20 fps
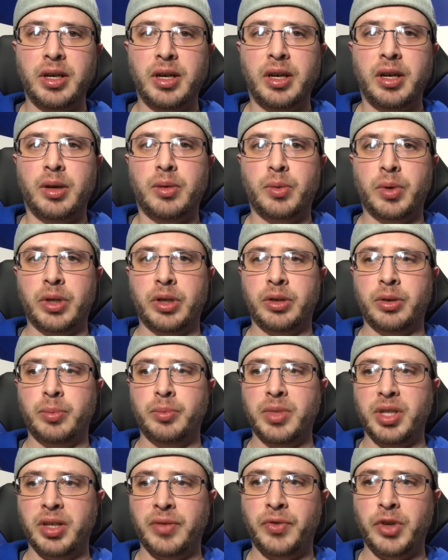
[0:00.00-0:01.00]
Well,
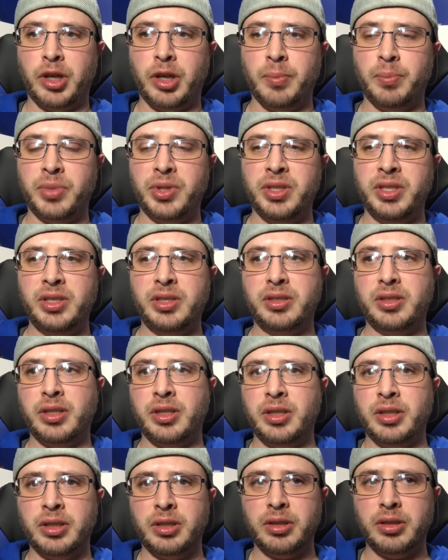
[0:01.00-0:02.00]
if you could please
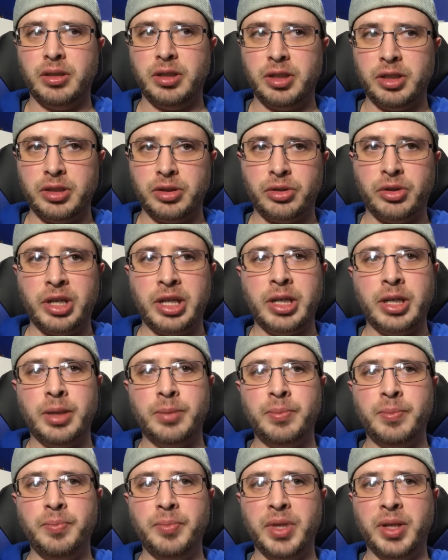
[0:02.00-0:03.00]

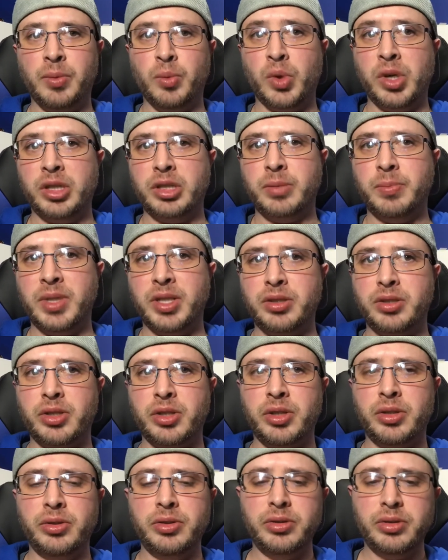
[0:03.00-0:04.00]
subscribe and watch my
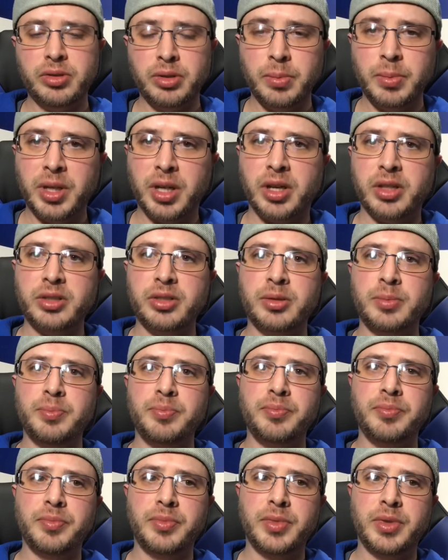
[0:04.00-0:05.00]
shows, it'd be awesome.
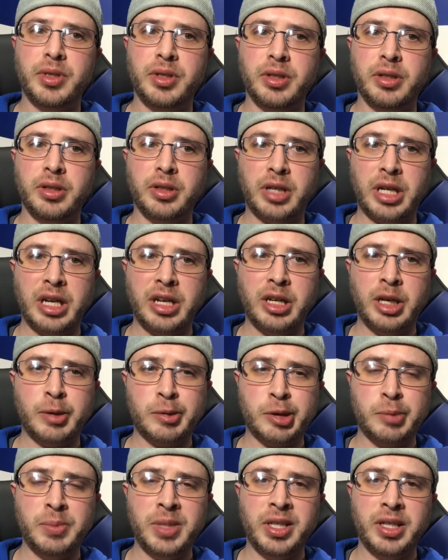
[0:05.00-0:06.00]
And it kind of
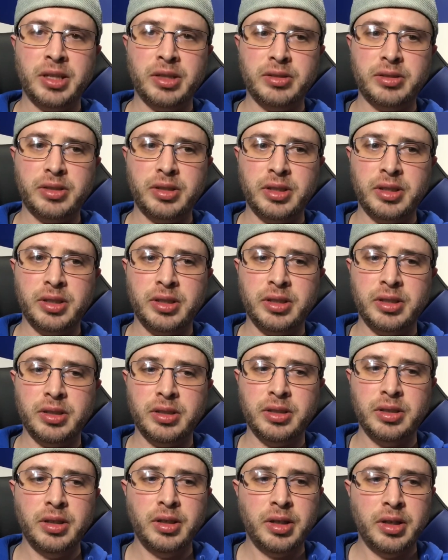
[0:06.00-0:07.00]
helps me out, and
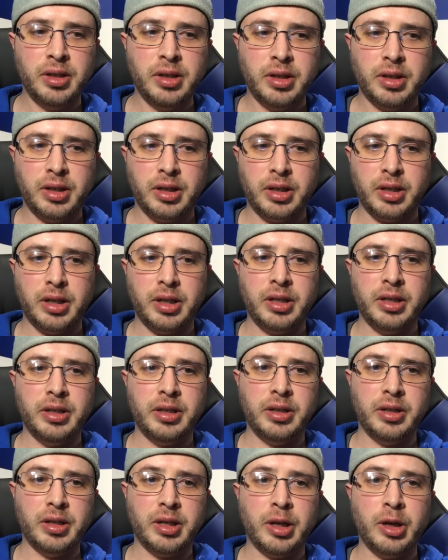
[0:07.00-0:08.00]

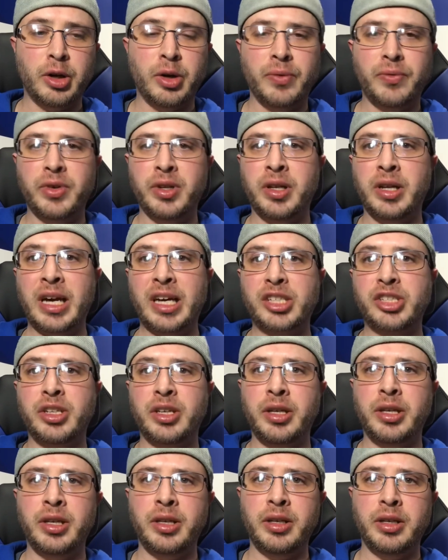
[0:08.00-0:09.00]
hopefully
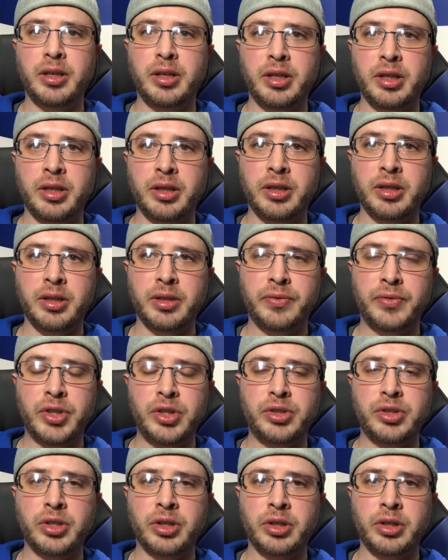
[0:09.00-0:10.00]
actually in the
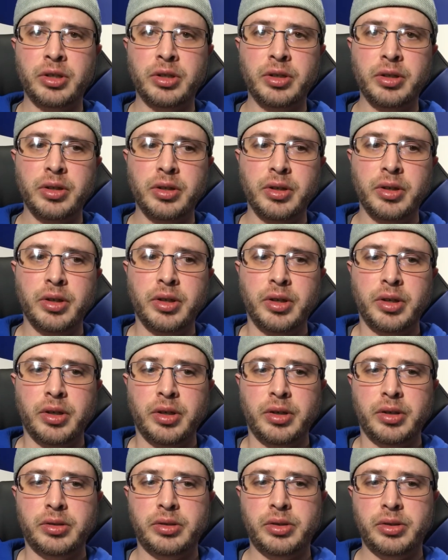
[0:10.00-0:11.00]
future
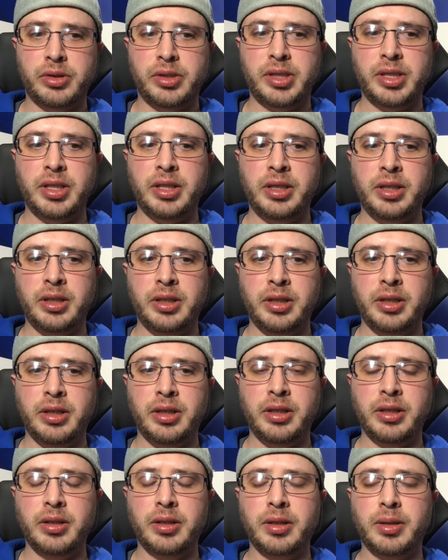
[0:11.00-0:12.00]
to
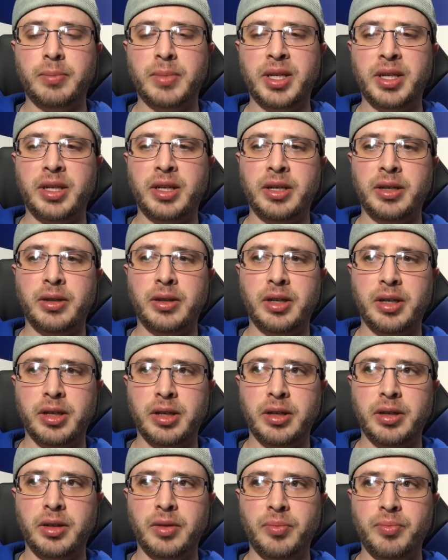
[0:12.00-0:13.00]
see
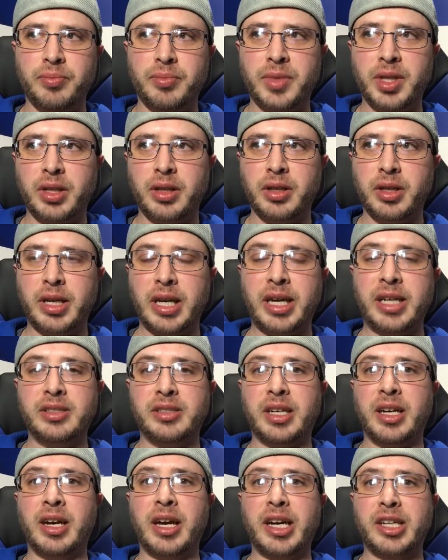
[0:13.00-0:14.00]
my guys
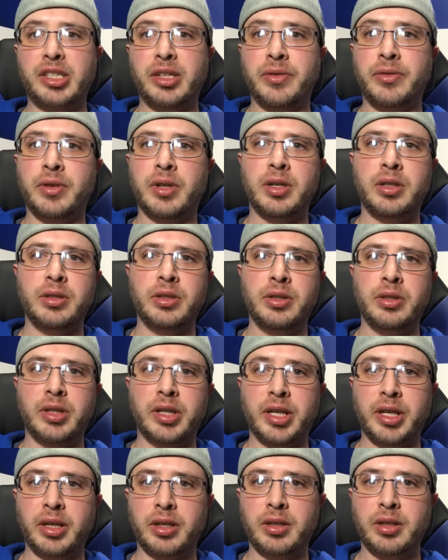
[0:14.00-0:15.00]
I actually follow,
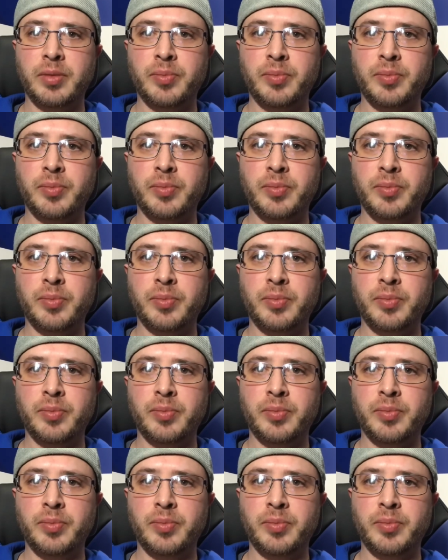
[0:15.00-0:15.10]
like